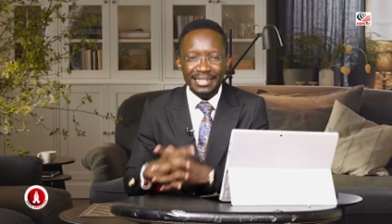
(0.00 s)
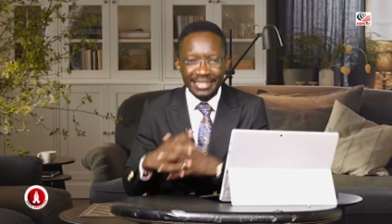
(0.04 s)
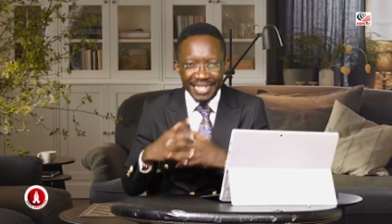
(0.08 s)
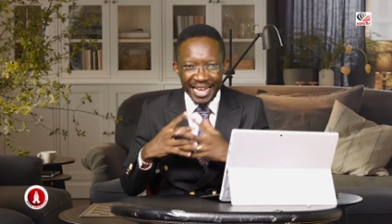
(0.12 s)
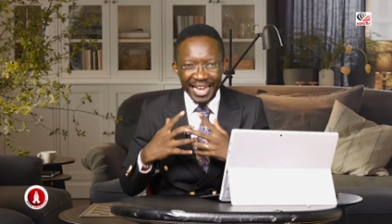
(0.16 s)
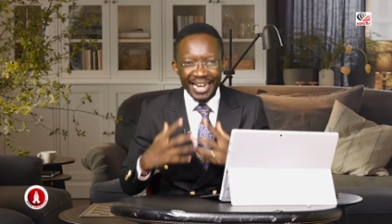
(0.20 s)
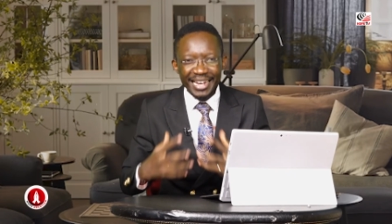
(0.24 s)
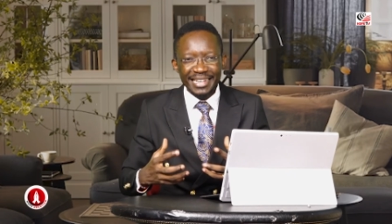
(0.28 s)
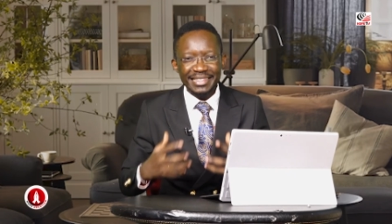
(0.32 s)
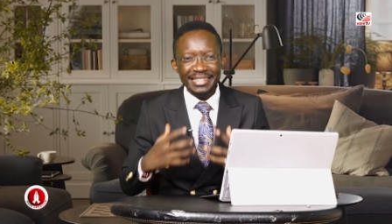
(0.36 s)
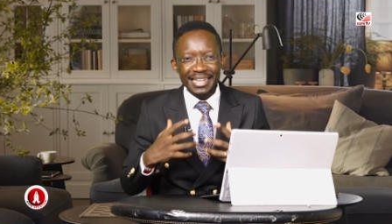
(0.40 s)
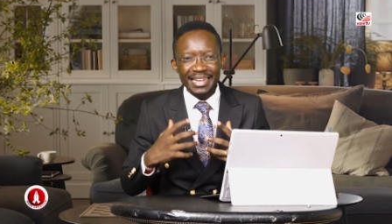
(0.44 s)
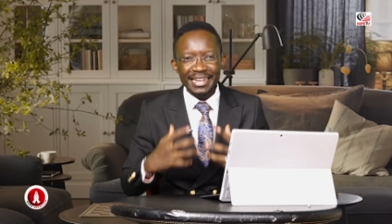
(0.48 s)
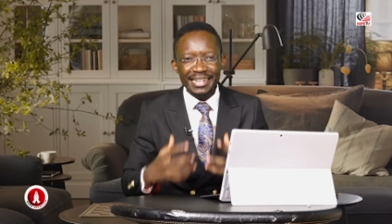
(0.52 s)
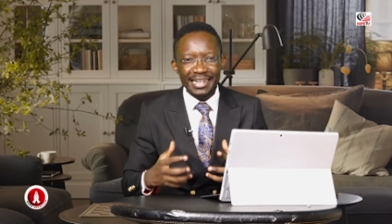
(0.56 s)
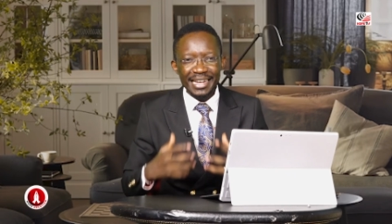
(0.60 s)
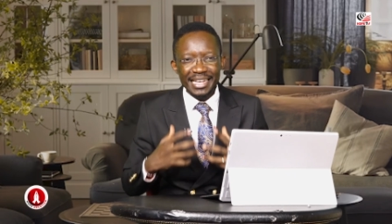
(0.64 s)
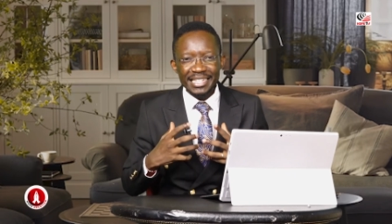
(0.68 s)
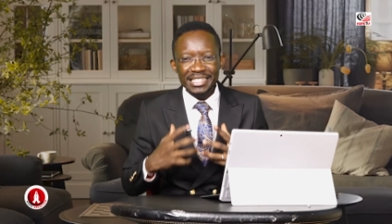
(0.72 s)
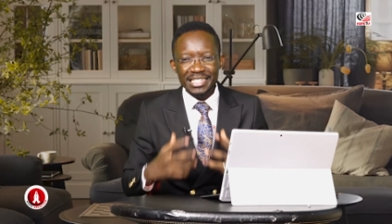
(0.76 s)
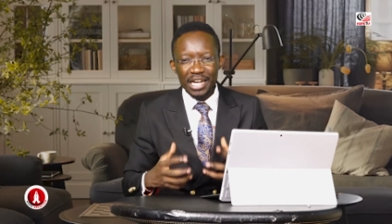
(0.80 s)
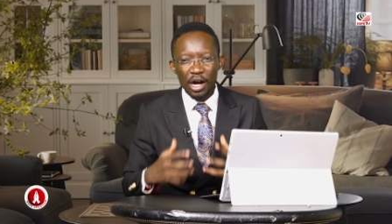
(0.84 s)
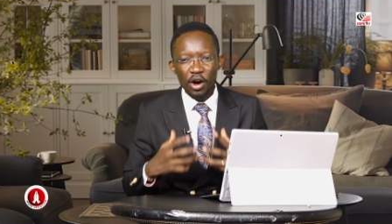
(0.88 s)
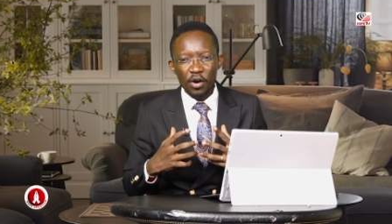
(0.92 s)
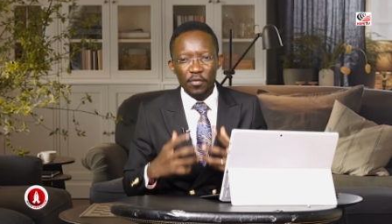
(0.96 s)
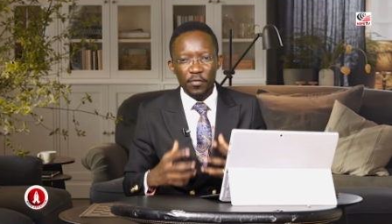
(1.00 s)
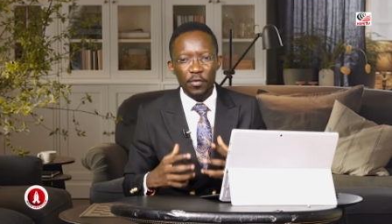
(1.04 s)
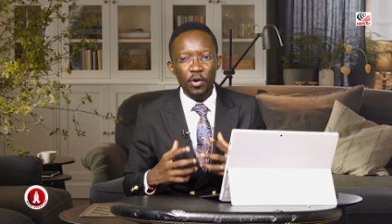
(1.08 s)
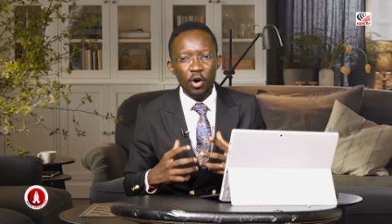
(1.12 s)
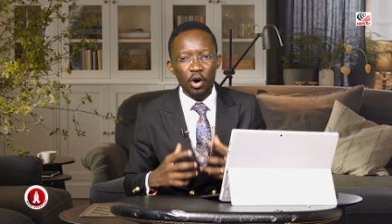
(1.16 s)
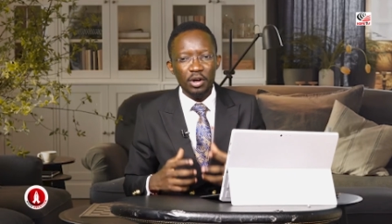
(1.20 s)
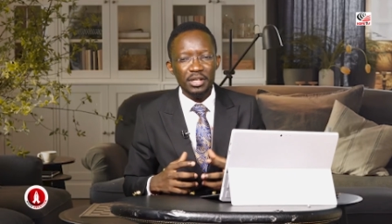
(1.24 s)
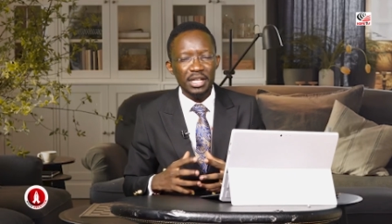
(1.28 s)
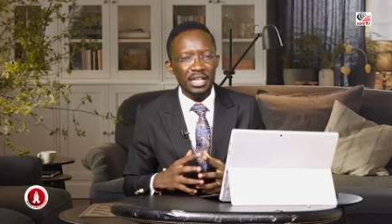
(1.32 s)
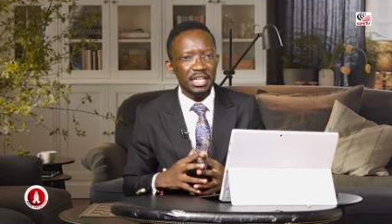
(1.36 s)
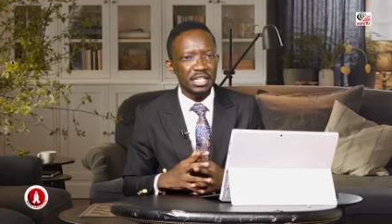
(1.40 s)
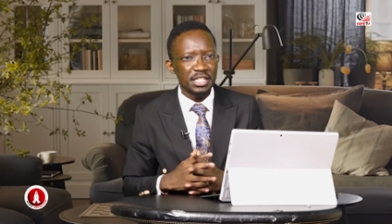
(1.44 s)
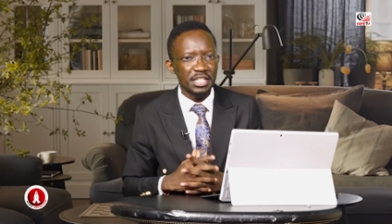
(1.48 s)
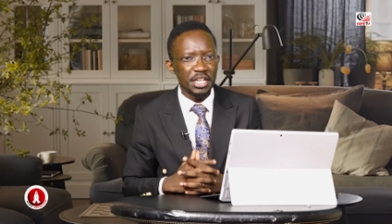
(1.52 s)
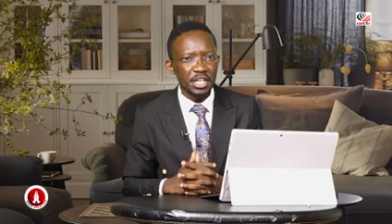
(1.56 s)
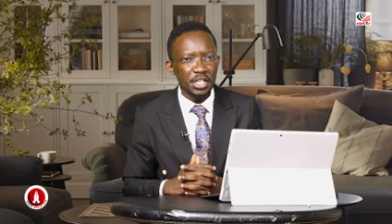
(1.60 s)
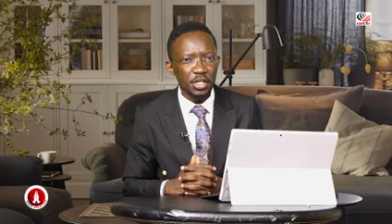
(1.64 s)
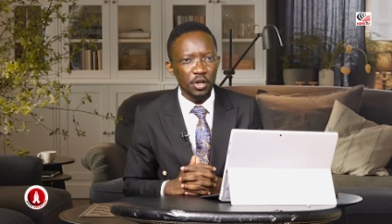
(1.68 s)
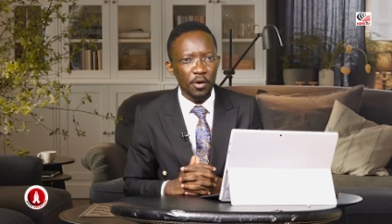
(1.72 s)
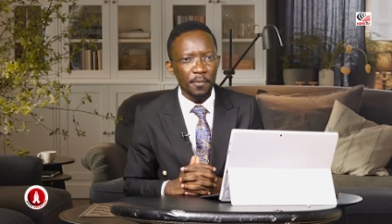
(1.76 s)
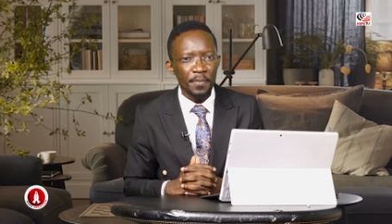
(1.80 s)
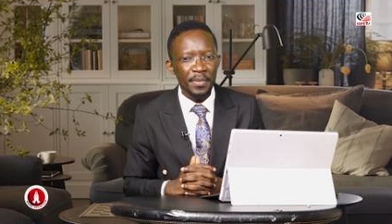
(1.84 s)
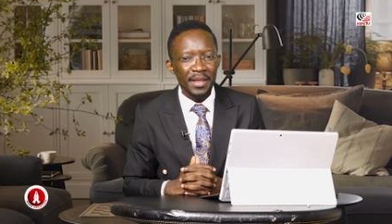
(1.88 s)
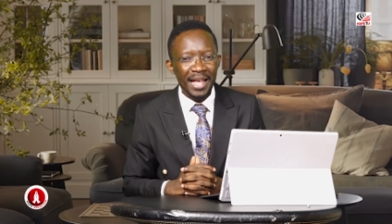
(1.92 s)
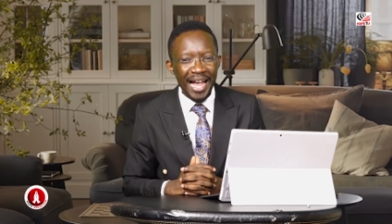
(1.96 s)
Take the nature of God that is in
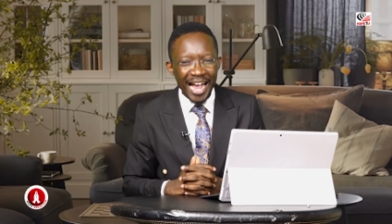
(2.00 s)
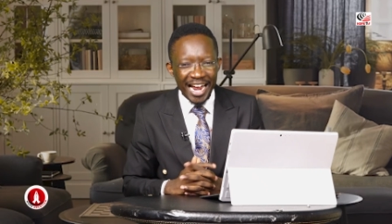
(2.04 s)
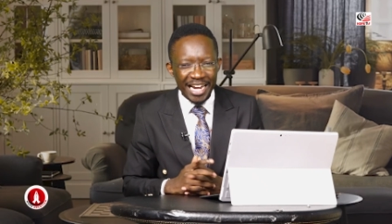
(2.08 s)
you